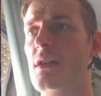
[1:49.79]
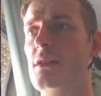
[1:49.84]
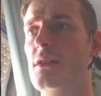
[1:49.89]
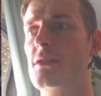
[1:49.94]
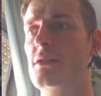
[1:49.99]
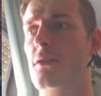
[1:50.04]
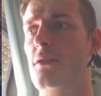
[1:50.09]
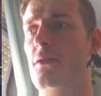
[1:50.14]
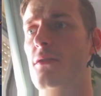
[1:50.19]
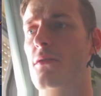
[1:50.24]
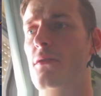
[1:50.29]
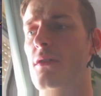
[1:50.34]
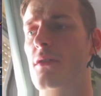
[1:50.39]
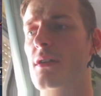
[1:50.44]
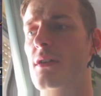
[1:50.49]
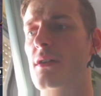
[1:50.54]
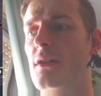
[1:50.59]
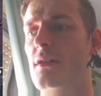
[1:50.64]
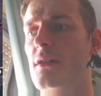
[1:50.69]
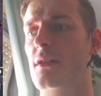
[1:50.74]
So
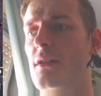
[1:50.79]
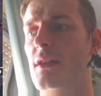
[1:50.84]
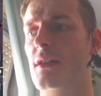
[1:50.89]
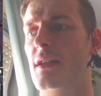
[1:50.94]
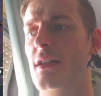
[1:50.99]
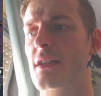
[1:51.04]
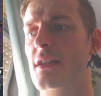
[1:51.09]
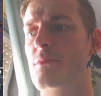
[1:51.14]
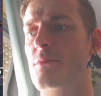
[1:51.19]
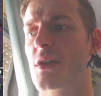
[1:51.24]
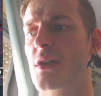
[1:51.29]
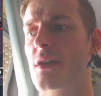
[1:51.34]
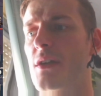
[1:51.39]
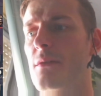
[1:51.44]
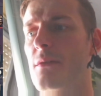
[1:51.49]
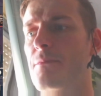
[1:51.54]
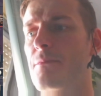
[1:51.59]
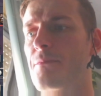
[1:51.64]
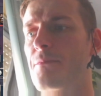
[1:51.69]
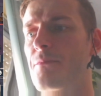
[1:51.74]
let me
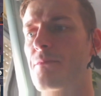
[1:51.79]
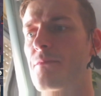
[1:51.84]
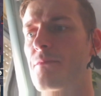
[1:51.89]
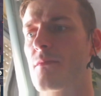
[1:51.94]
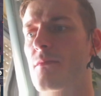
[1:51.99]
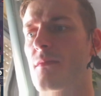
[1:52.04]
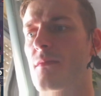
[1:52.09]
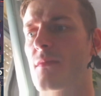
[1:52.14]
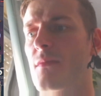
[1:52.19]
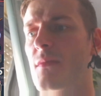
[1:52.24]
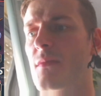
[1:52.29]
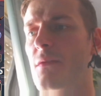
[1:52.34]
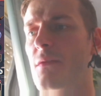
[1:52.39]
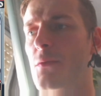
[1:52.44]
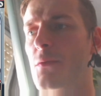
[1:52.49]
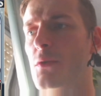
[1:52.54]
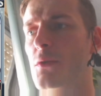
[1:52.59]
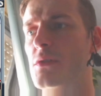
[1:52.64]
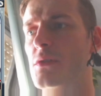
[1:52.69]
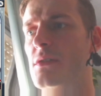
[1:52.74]

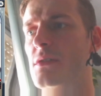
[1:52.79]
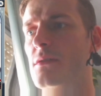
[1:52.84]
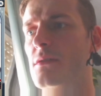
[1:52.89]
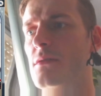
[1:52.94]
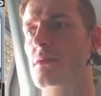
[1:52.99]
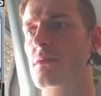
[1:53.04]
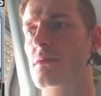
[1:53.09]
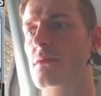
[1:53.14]
first